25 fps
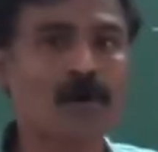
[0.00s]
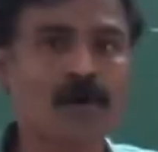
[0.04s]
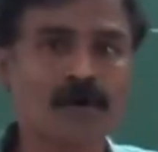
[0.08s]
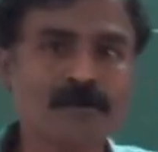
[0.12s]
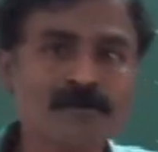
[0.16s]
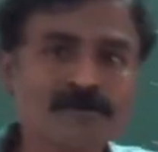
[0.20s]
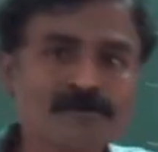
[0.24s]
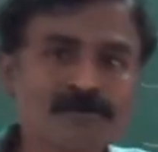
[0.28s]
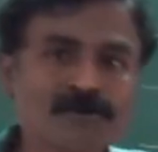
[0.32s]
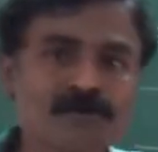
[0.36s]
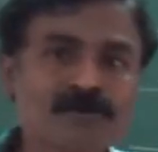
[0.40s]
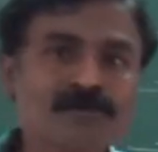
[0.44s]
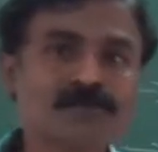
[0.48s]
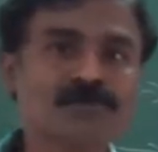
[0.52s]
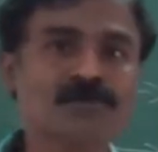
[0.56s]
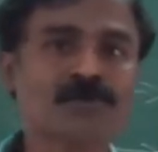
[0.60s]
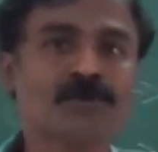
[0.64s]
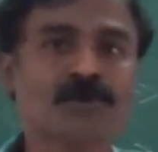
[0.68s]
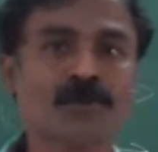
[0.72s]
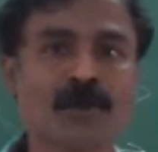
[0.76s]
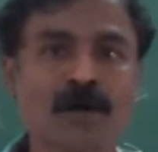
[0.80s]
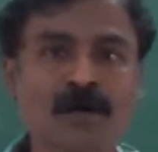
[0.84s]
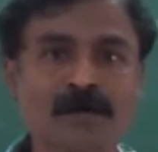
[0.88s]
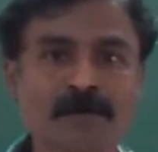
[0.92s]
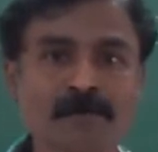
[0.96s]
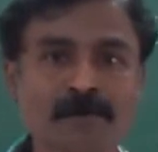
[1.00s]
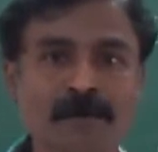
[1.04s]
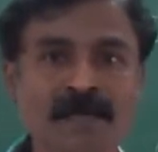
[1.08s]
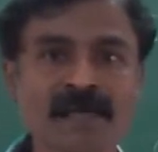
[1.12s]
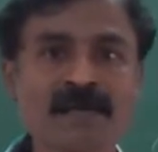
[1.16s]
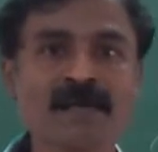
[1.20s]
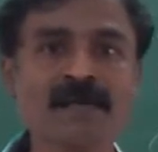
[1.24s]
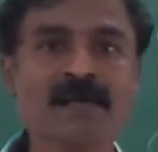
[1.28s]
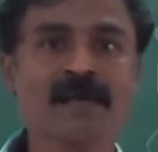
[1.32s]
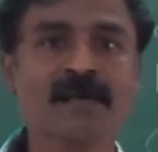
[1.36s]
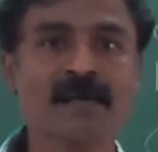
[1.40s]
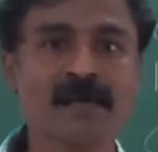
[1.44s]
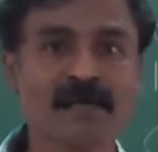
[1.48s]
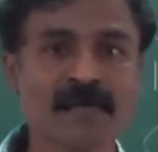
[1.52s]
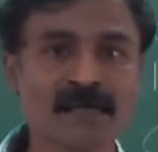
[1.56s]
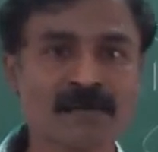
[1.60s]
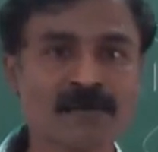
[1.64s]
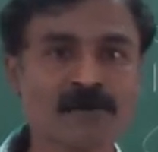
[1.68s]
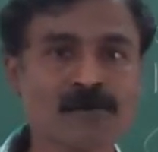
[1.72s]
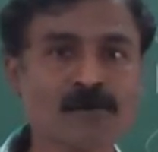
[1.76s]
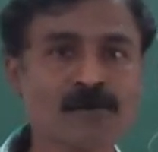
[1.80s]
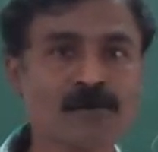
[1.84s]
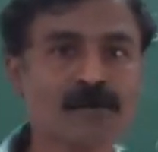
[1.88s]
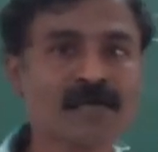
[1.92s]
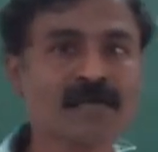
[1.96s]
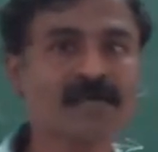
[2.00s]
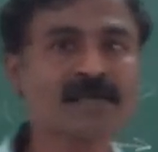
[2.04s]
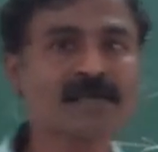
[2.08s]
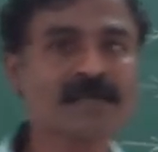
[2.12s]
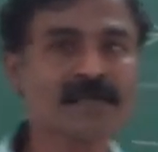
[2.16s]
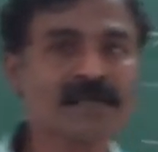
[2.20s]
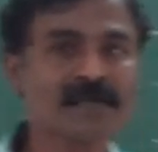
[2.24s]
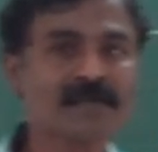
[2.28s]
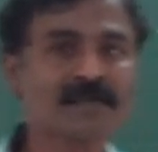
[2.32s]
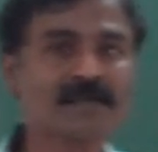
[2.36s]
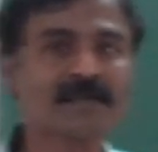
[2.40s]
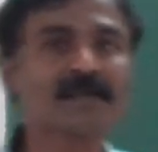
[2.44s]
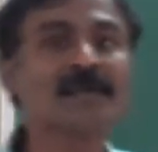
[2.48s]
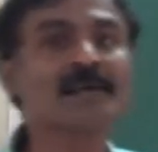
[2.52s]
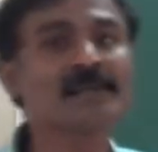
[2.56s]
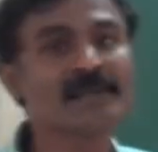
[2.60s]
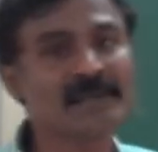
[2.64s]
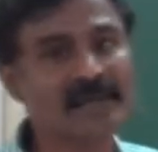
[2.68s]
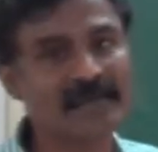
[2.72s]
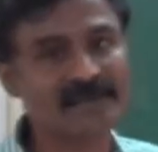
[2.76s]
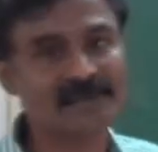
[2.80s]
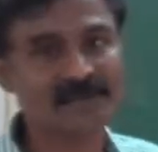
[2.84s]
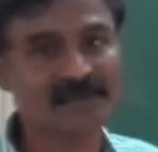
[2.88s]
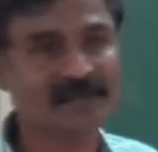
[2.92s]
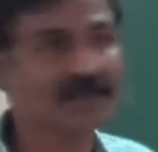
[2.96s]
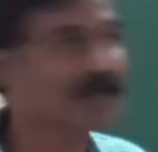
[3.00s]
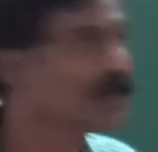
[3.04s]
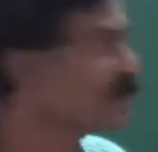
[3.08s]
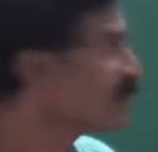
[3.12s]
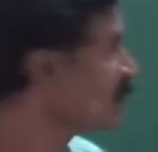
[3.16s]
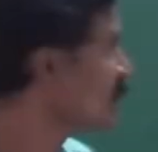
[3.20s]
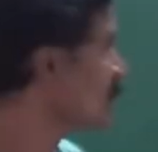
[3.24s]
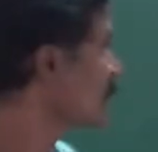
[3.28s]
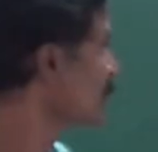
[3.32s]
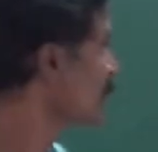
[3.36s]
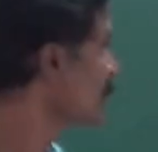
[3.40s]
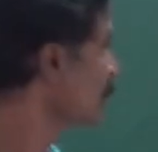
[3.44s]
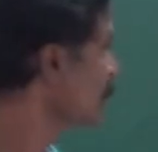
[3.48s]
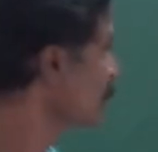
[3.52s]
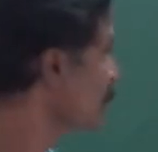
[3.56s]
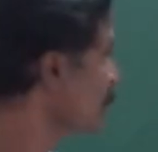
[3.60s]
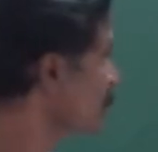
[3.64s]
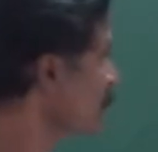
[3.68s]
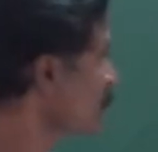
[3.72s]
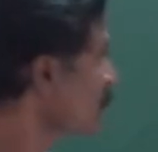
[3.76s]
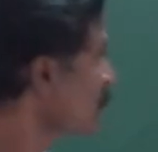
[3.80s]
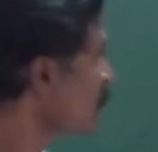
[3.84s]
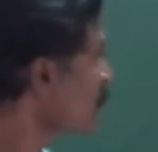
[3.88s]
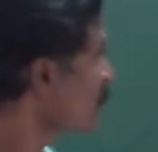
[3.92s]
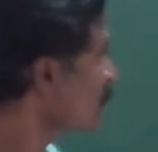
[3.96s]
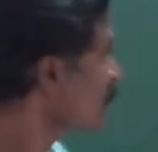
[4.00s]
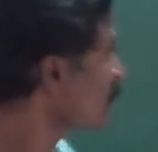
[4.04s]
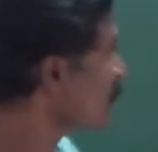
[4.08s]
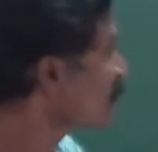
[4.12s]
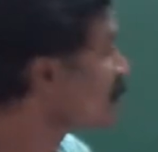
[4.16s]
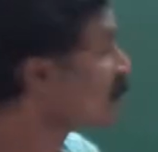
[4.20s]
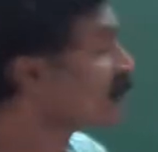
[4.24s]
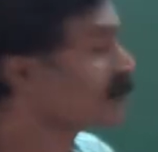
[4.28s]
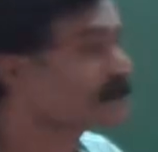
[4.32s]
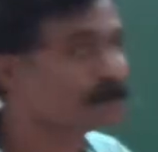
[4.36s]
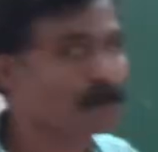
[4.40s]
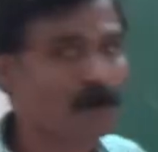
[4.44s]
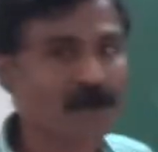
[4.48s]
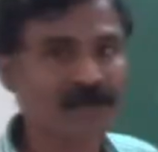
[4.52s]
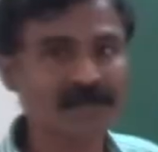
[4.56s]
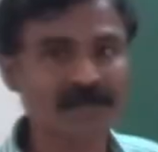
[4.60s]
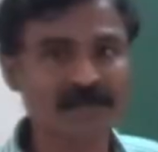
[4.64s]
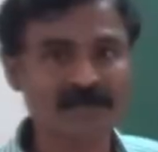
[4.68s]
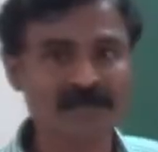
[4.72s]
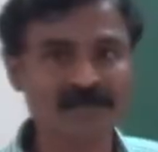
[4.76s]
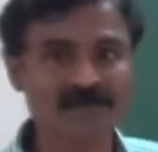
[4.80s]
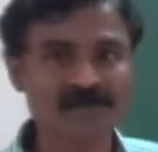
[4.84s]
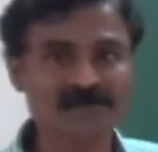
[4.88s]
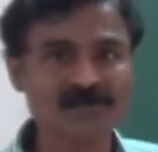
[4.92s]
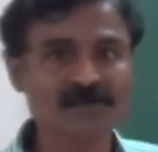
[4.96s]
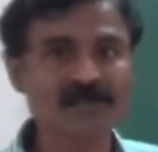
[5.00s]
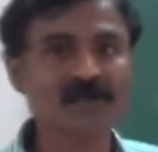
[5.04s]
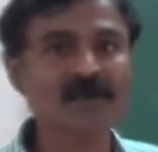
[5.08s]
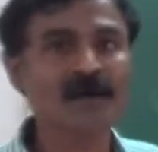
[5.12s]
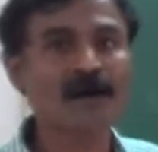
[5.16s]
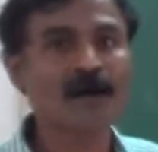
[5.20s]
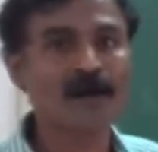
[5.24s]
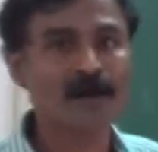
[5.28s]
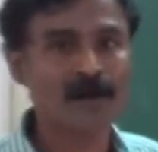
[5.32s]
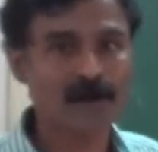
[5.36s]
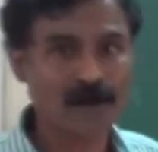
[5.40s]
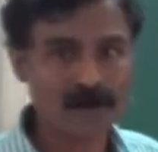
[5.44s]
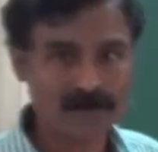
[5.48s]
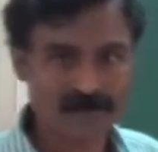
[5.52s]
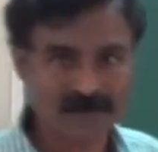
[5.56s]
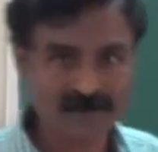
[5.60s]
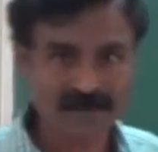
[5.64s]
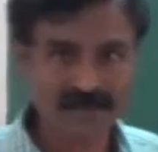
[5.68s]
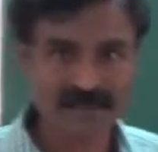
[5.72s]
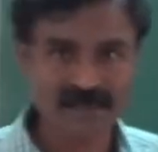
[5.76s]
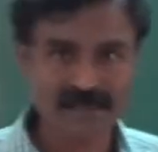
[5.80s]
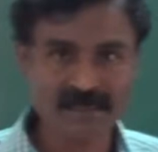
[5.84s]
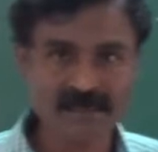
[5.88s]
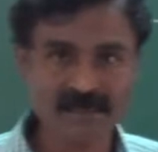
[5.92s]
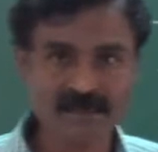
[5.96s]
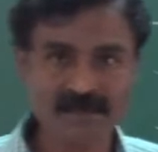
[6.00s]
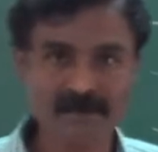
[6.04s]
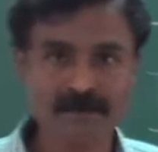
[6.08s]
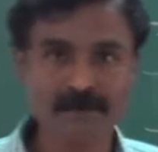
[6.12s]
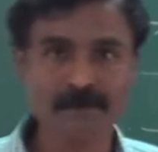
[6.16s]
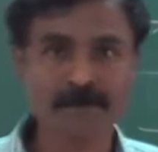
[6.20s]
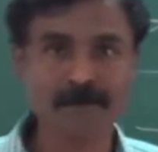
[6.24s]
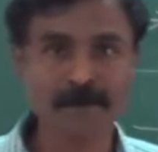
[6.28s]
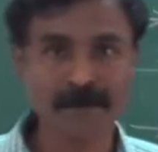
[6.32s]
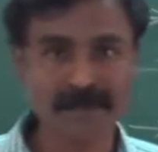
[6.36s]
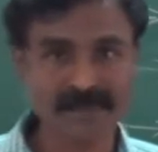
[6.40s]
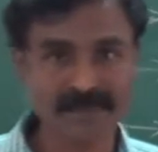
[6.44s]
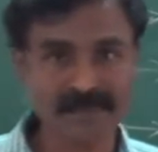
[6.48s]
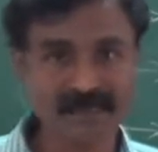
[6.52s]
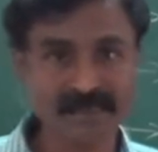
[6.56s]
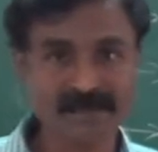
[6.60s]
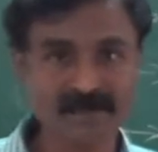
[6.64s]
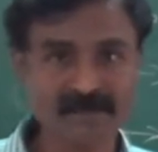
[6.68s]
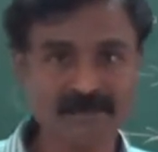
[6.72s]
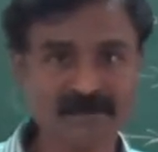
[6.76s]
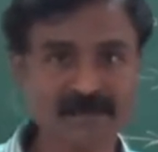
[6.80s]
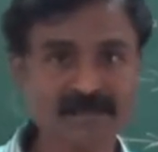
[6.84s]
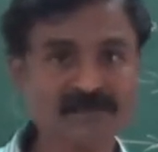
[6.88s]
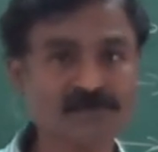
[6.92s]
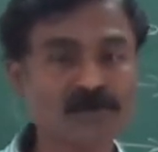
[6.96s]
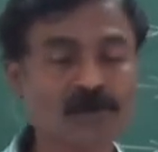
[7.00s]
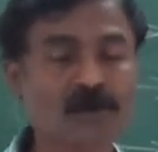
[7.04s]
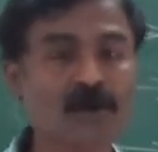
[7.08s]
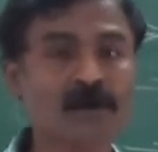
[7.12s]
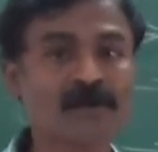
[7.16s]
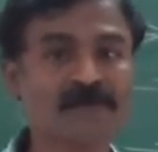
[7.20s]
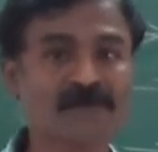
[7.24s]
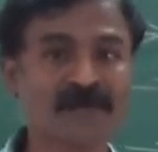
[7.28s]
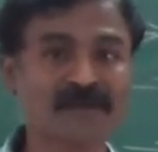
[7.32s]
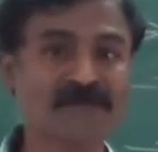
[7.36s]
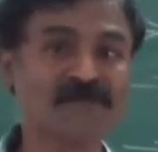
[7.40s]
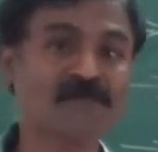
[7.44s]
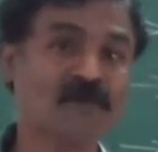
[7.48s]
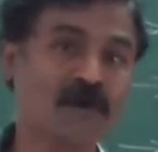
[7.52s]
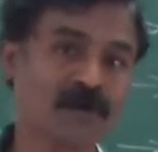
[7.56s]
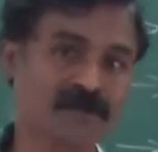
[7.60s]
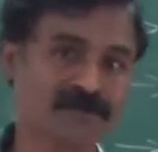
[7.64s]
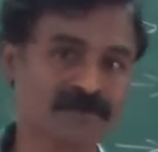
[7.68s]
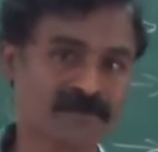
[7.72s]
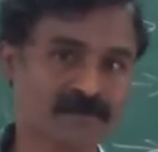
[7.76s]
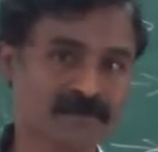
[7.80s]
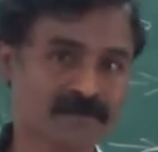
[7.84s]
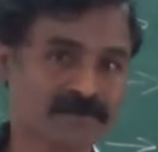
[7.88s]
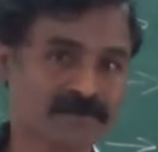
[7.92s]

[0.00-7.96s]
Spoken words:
also should not be included in the national income. The third point is lottery, betting. These are all windfalls.